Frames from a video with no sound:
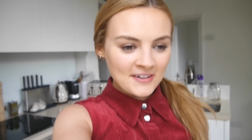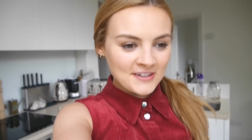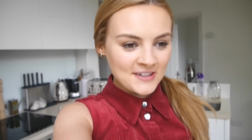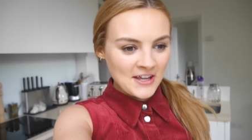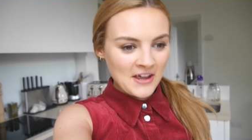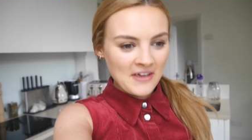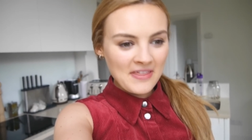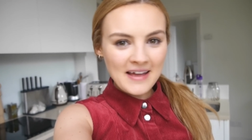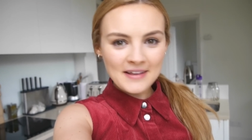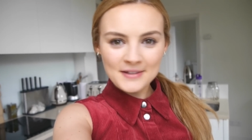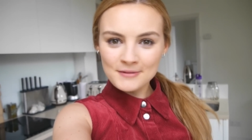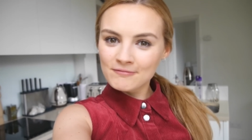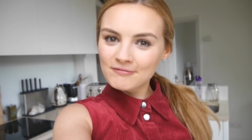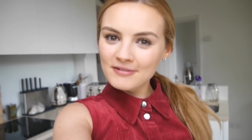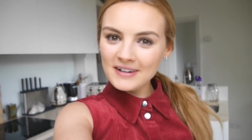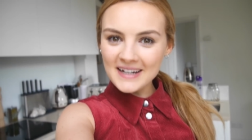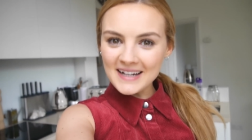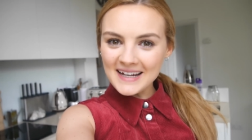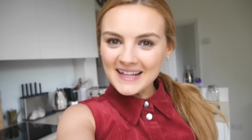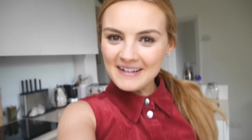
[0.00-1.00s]
So
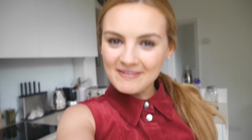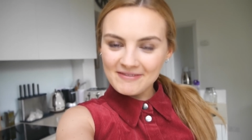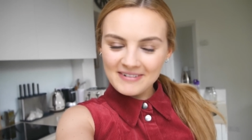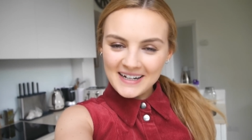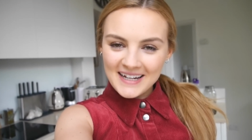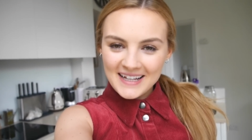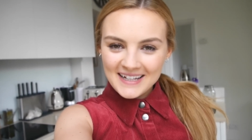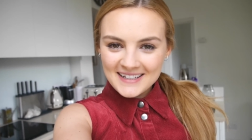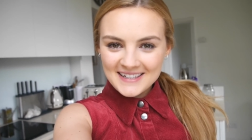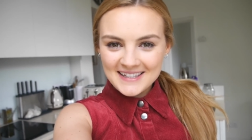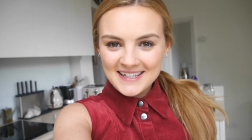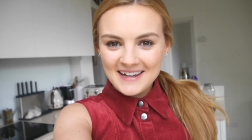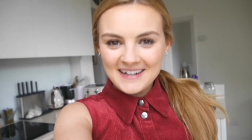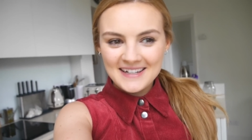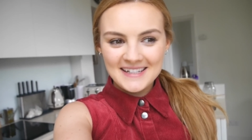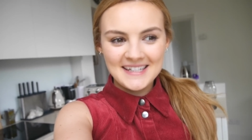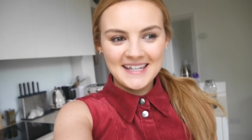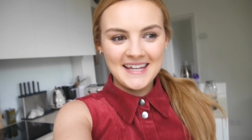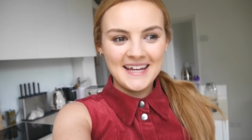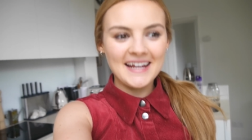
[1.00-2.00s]
that's really, really
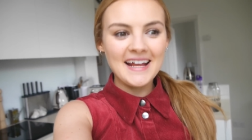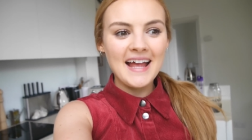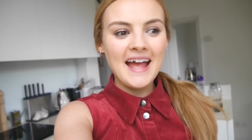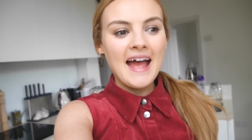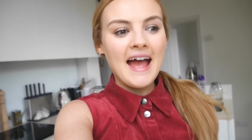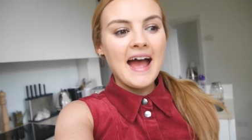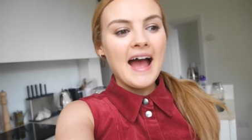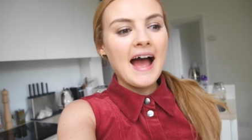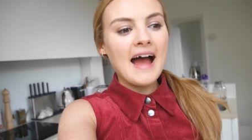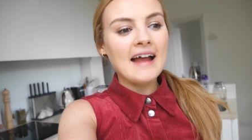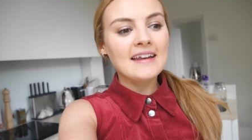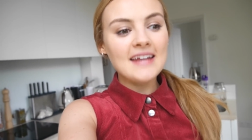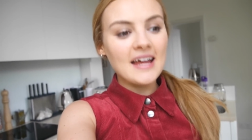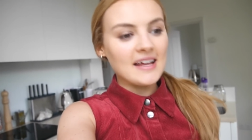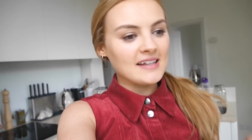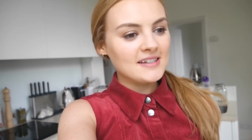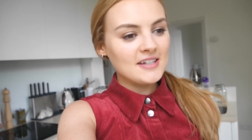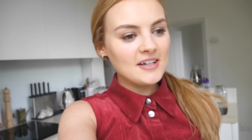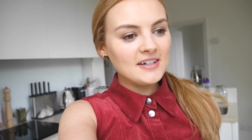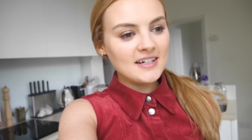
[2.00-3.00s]
exciting. And
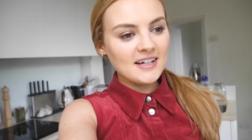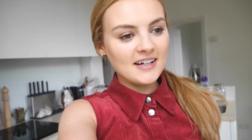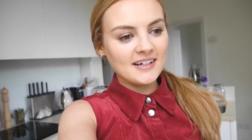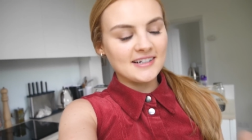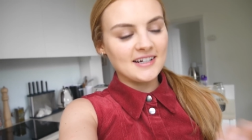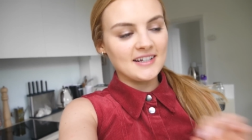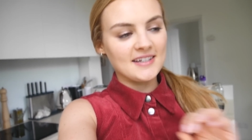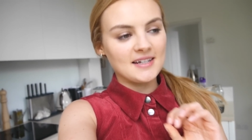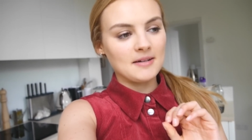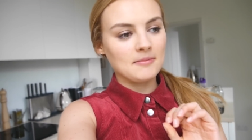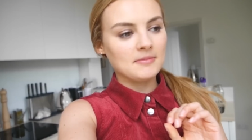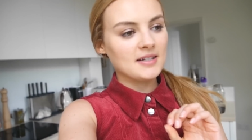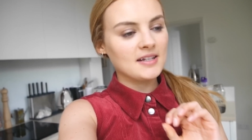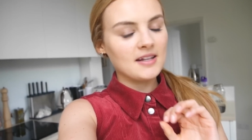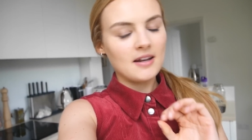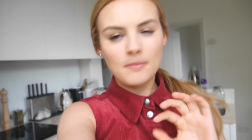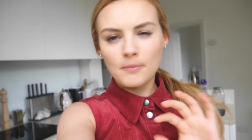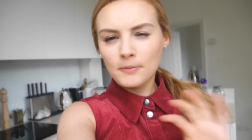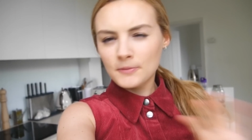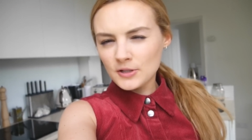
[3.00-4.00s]
yeah, it's so delicious. And I'm
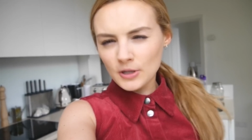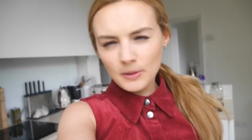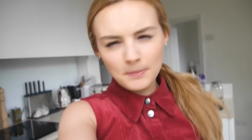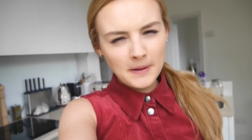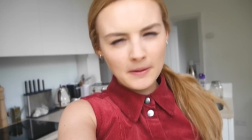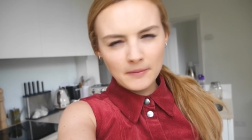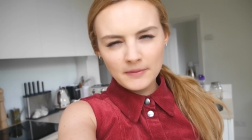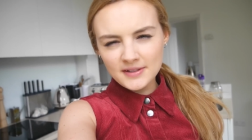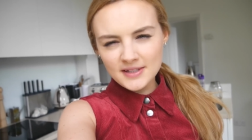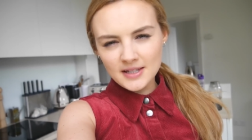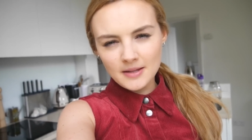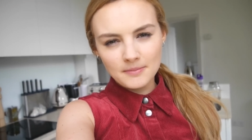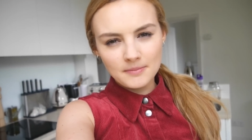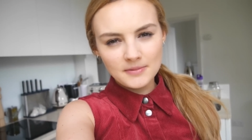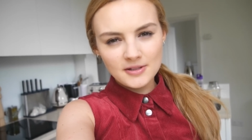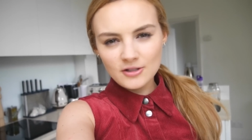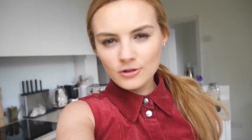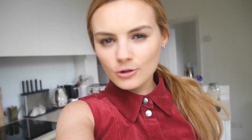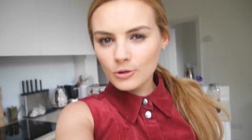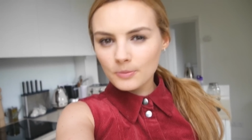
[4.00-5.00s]
just gonna top it with
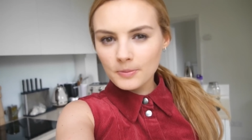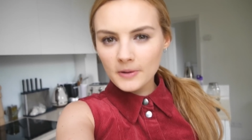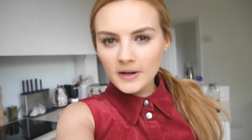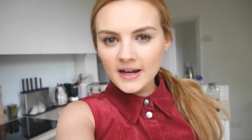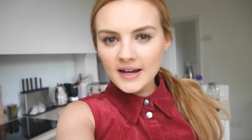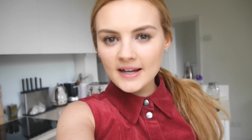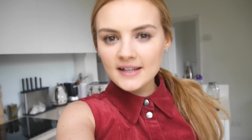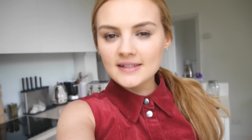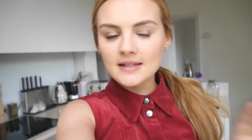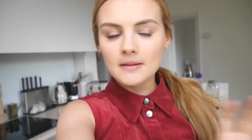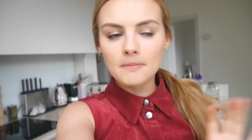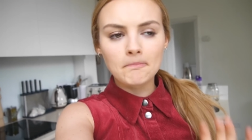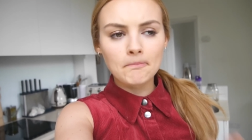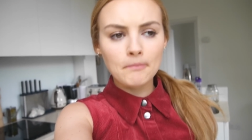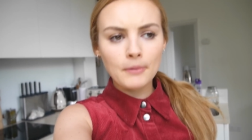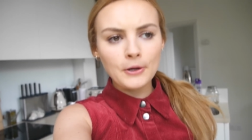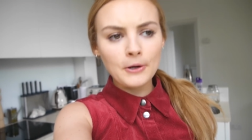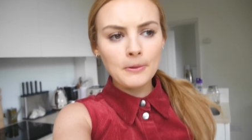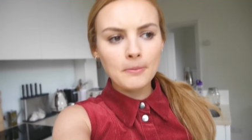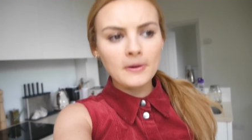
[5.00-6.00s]
some strawberries
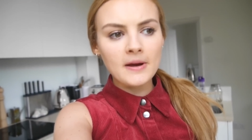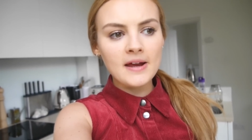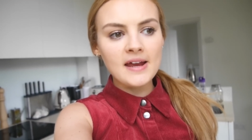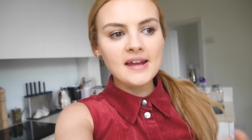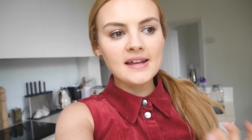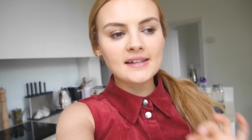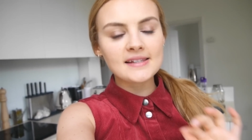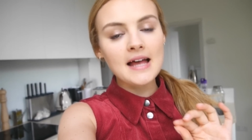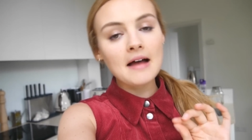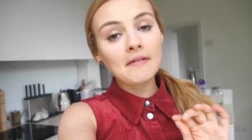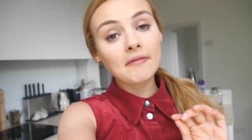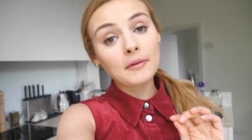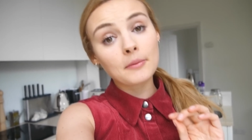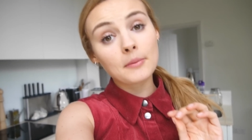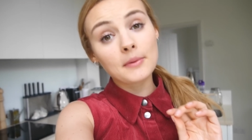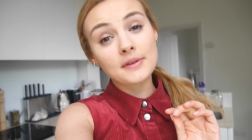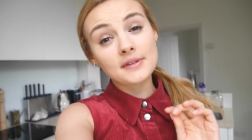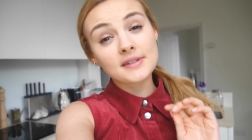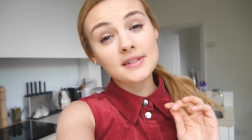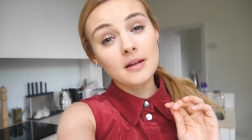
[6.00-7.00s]
and blueberries, have
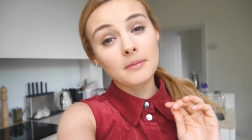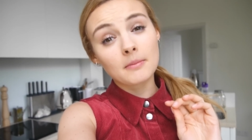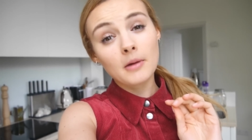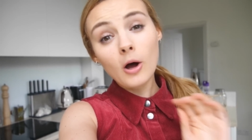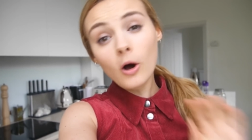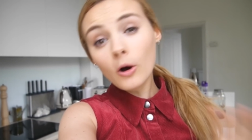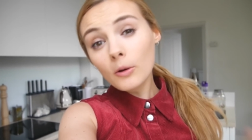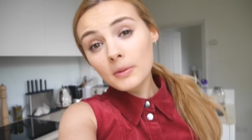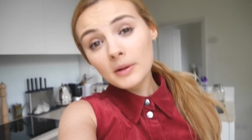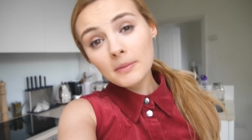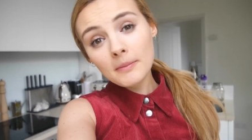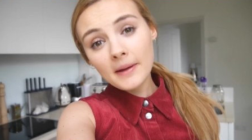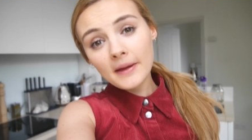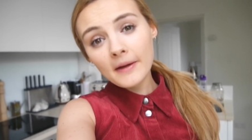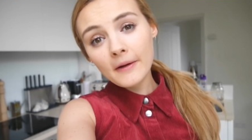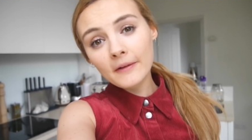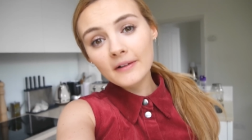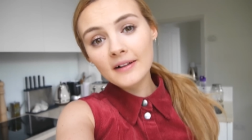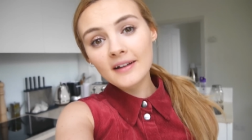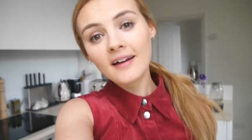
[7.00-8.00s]
it with some almond
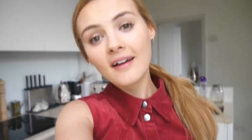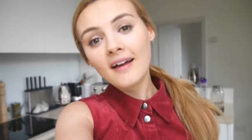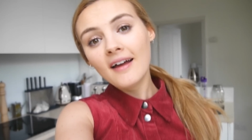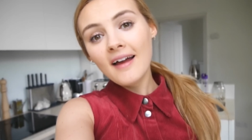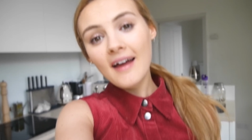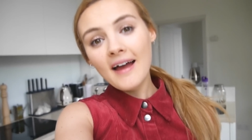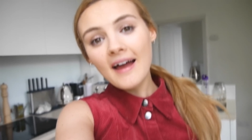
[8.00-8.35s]
milk.